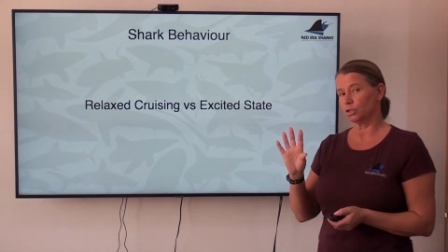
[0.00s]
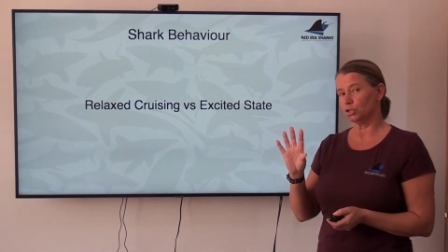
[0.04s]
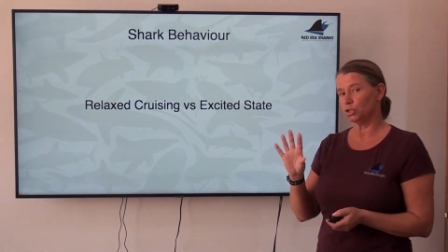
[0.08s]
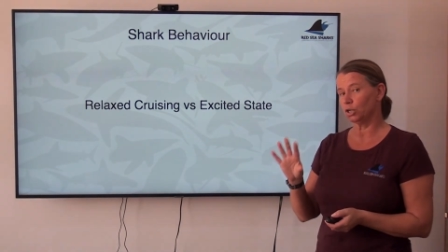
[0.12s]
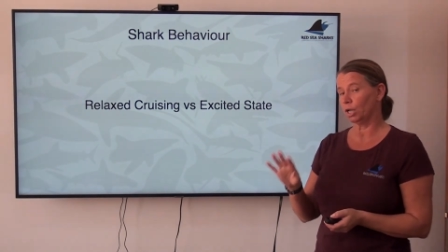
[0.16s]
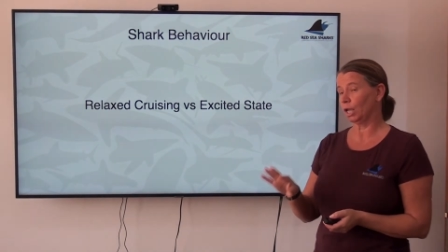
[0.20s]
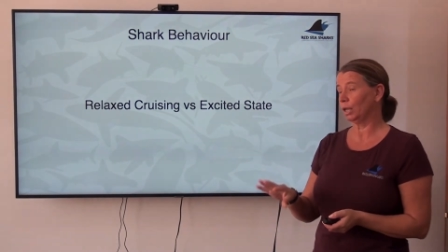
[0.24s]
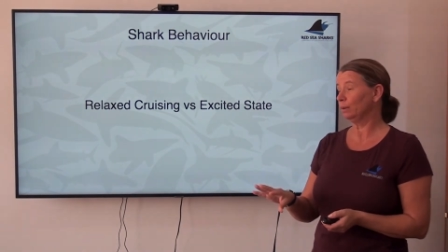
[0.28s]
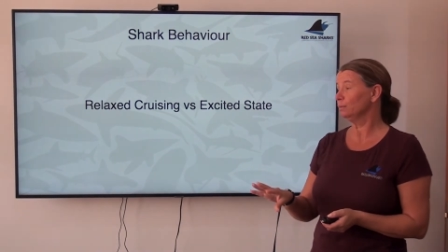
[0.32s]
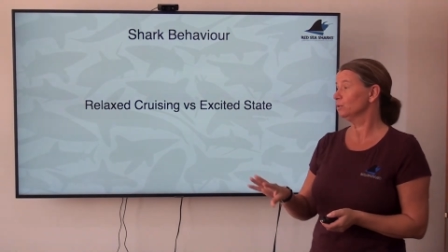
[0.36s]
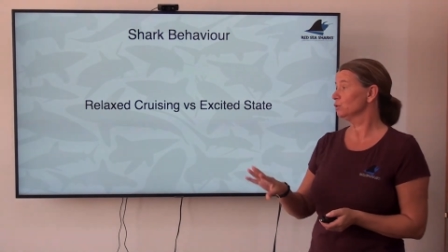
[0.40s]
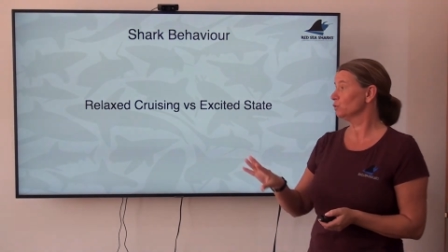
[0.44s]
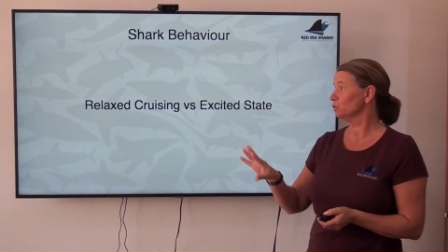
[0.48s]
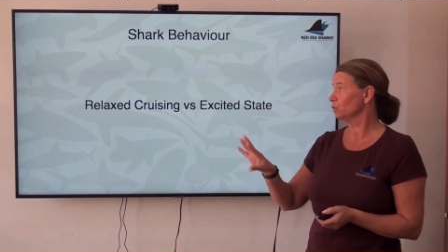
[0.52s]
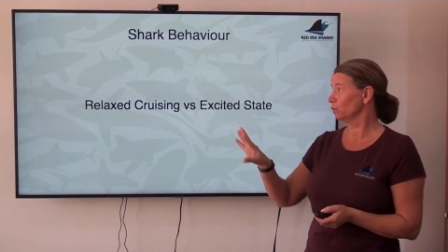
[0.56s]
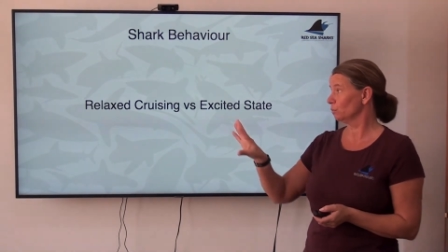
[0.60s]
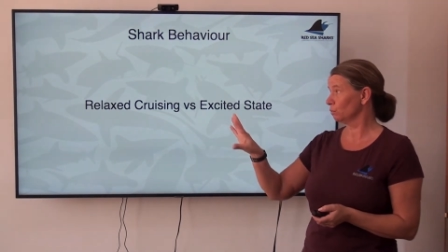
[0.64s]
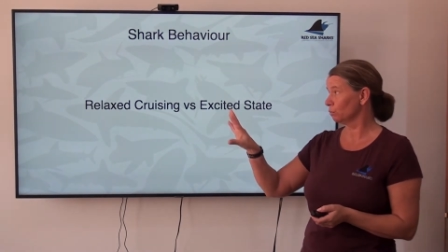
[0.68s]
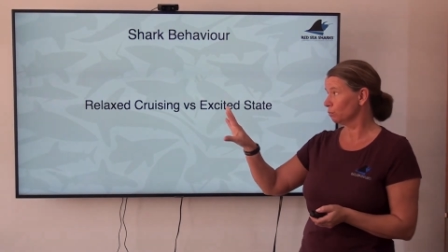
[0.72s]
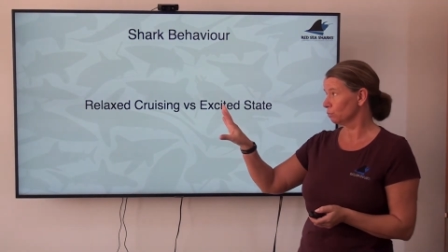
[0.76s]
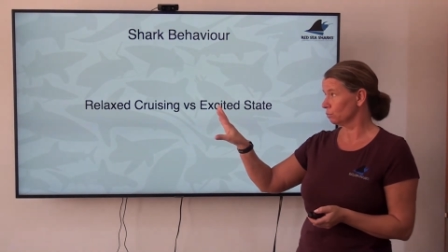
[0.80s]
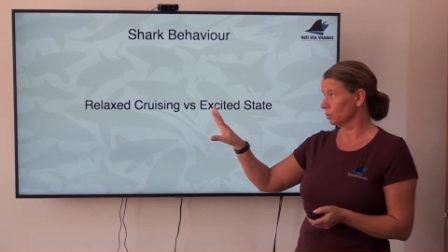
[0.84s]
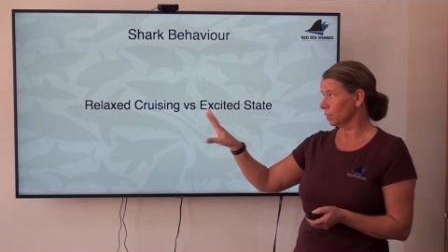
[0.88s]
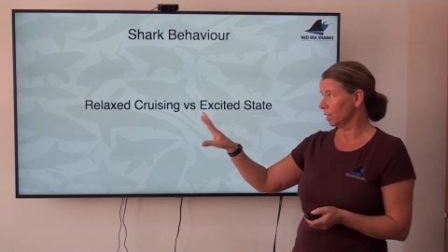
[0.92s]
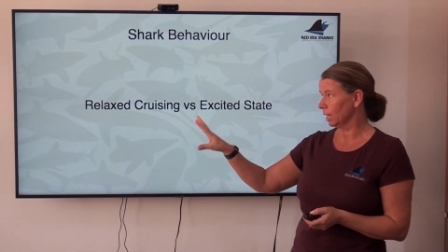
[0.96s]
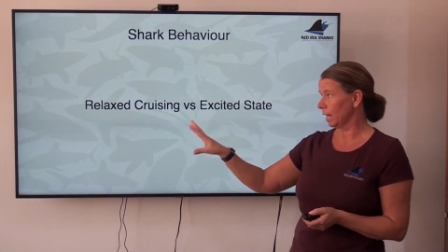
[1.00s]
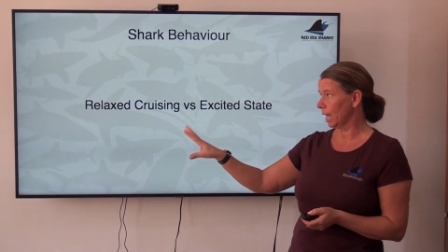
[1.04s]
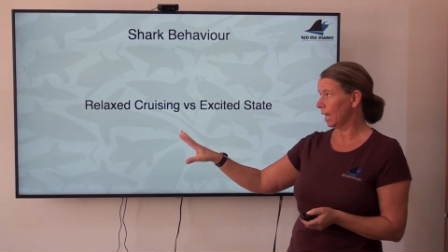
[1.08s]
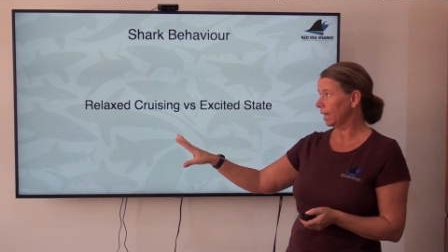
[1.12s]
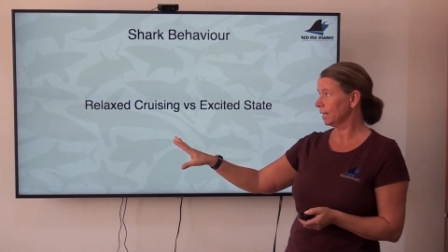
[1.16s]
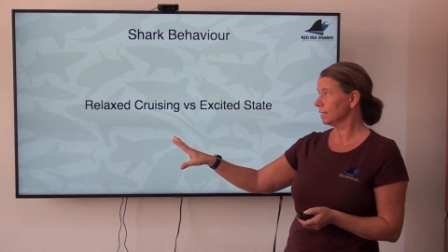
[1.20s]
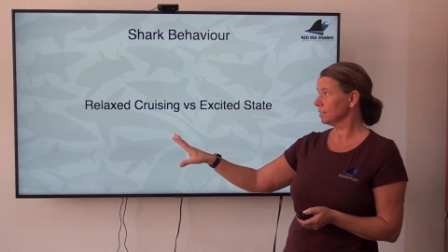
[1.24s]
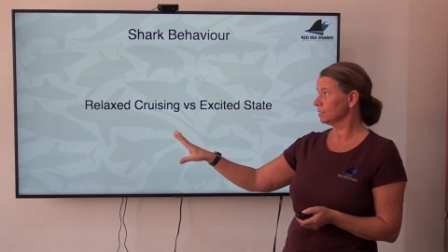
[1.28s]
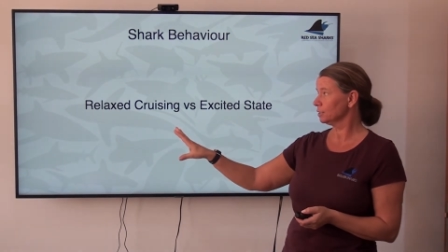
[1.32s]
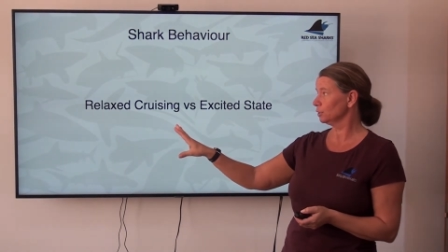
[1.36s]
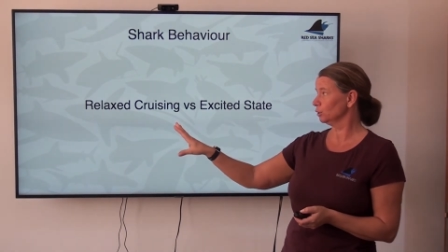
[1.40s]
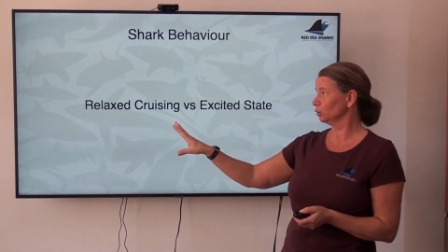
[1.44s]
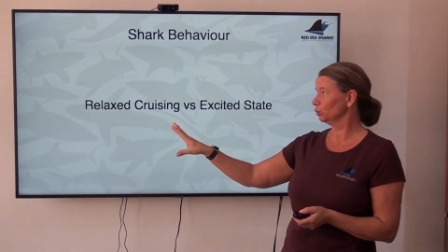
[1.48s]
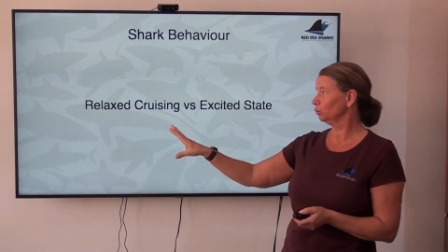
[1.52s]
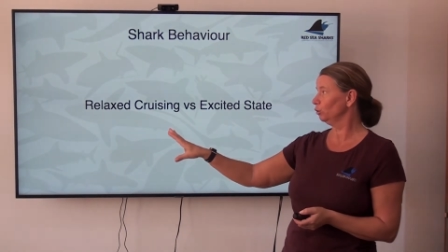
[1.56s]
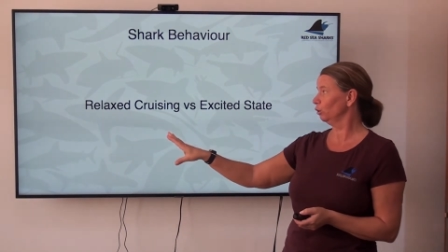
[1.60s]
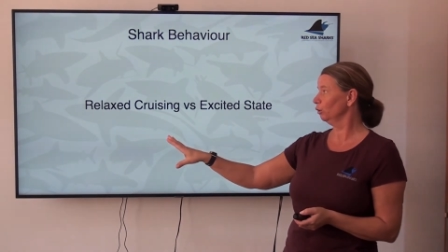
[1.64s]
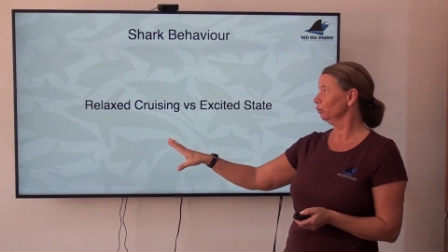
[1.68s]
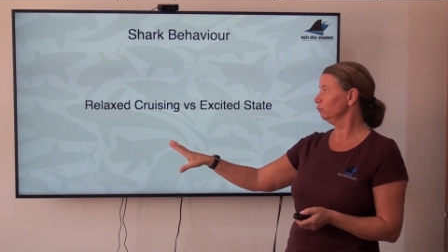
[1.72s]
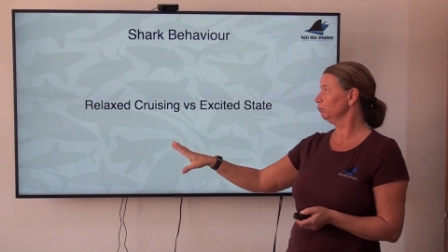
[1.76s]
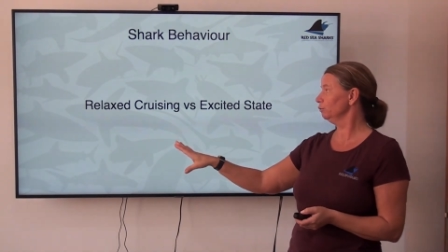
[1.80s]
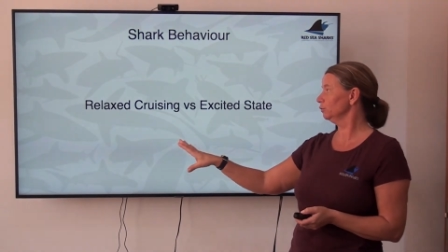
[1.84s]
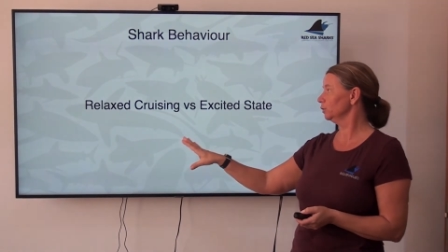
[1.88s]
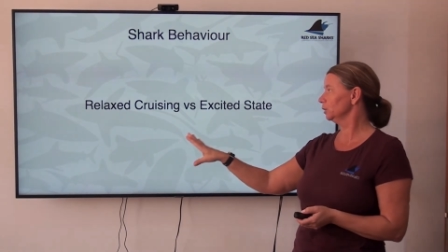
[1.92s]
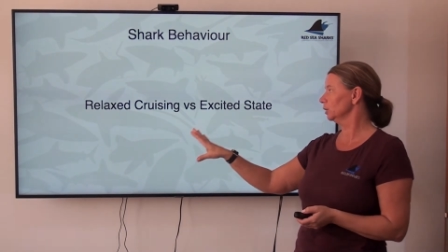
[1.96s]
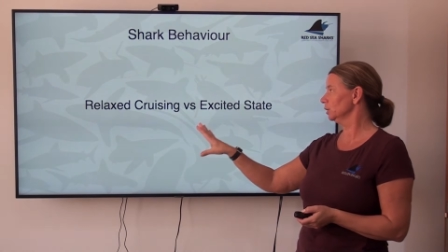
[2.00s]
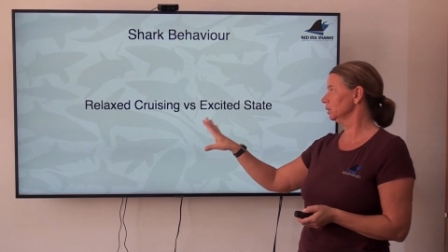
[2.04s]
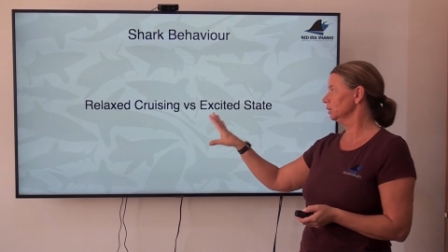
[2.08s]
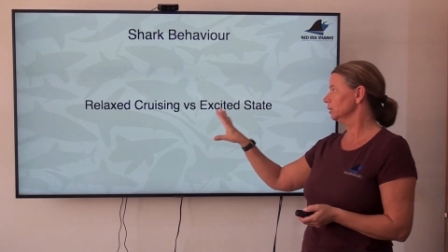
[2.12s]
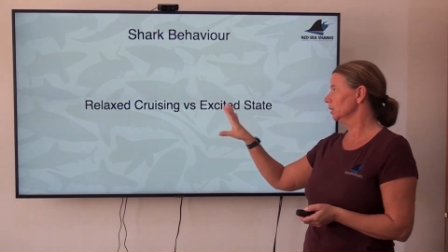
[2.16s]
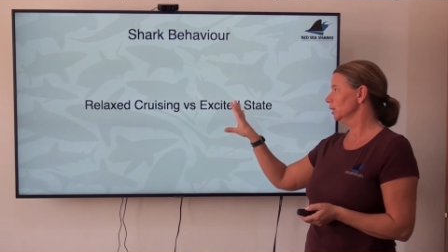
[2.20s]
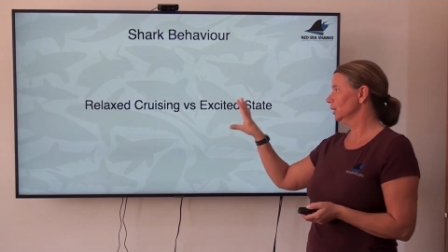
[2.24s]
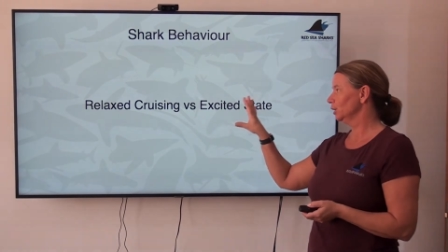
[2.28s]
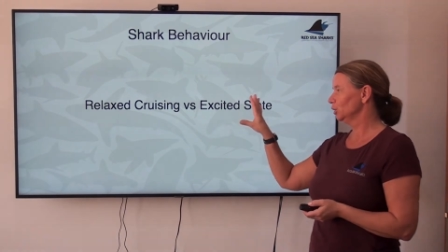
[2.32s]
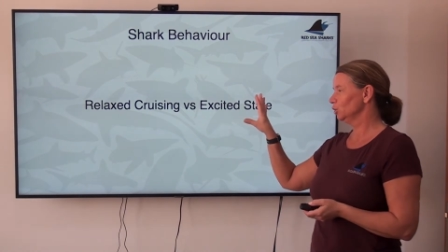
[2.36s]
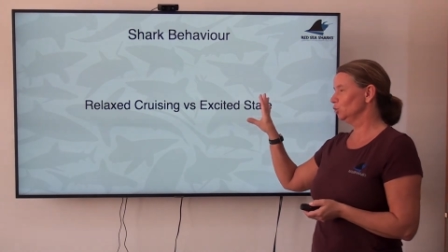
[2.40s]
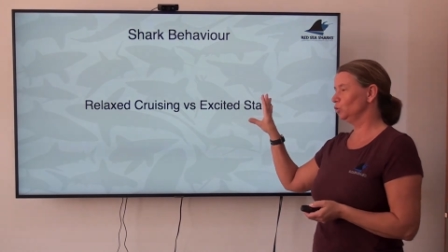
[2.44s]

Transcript: changed from relaxed and confident